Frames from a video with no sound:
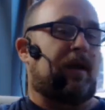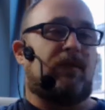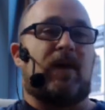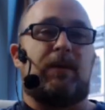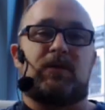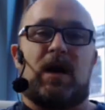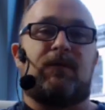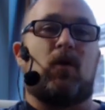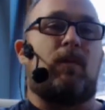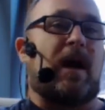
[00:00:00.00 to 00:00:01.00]
yeah, yeah. the fibers
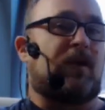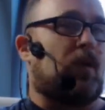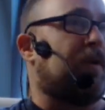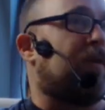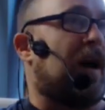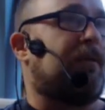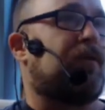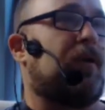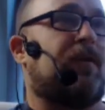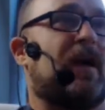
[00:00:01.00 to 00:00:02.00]
off, go back 25,
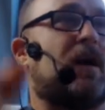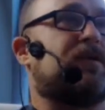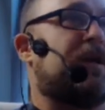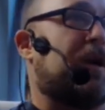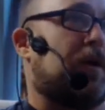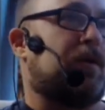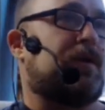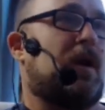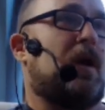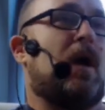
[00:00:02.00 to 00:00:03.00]
30,000 years
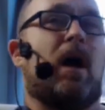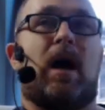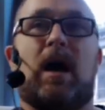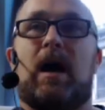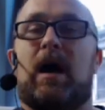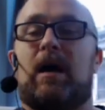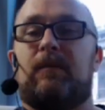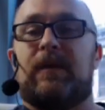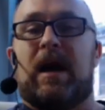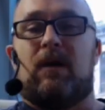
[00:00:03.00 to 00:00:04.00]
wow. uh,
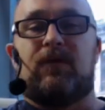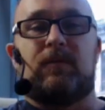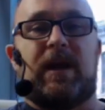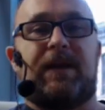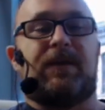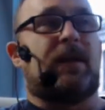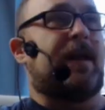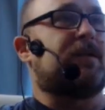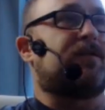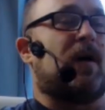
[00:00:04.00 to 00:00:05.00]
um, now from late, the
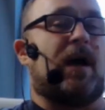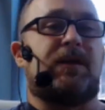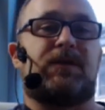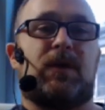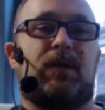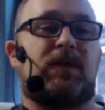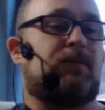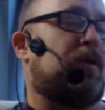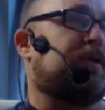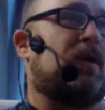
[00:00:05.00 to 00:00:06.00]
latest finds. So this
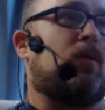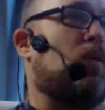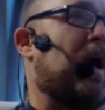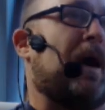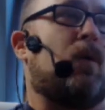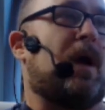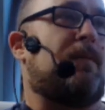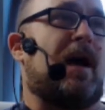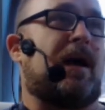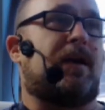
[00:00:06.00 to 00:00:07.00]
puts it way, way
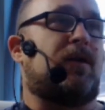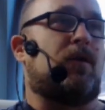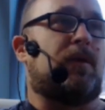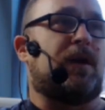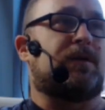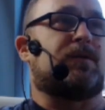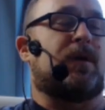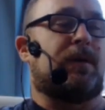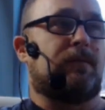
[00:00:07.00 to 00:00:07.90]
back in human history.